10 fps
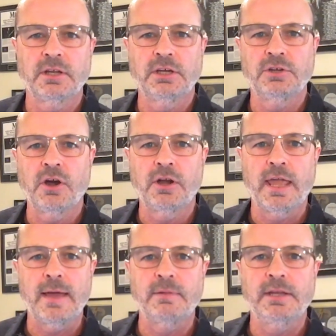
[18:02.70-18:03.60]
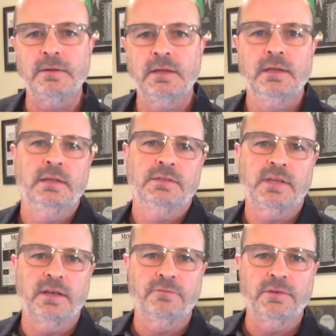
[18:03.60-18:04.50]
guitar cabinet,
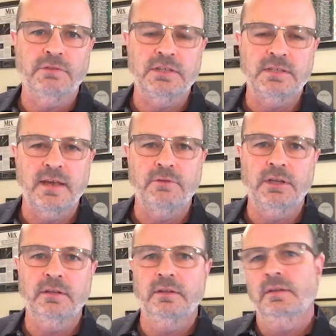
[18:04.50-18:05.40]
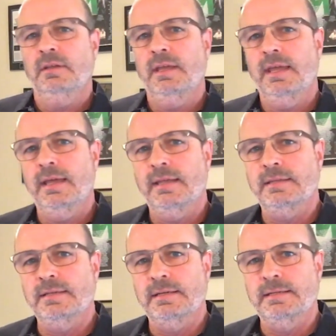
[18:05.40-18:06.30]
say a 57
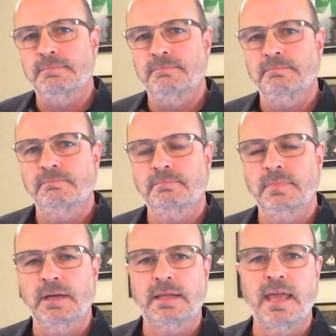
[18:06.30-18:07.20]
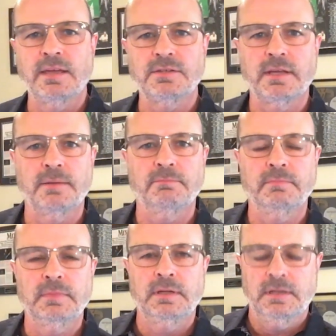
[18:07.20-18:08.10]
and a KSM,
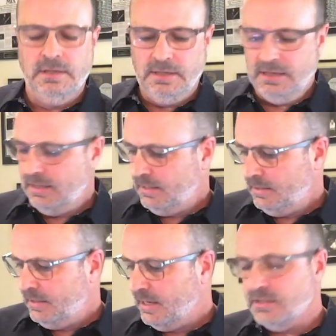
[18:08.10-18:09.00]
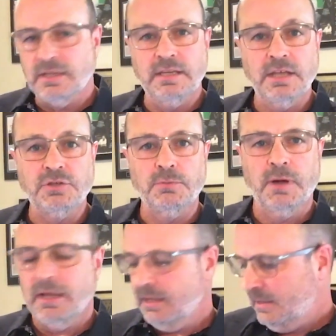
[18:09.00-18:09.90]
a nice condenser
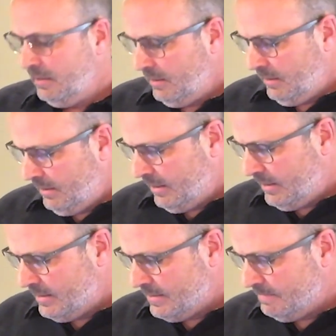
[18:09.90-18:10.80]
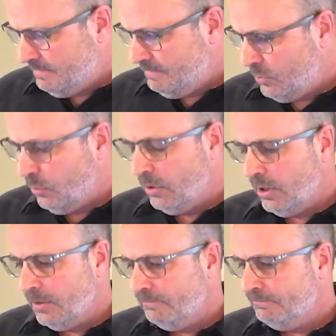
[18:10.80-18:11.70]
mic,
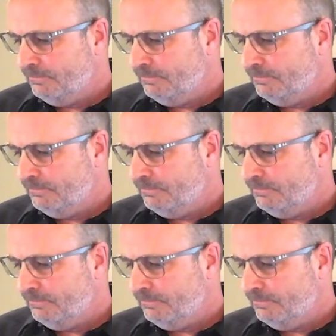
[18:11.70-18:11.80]
or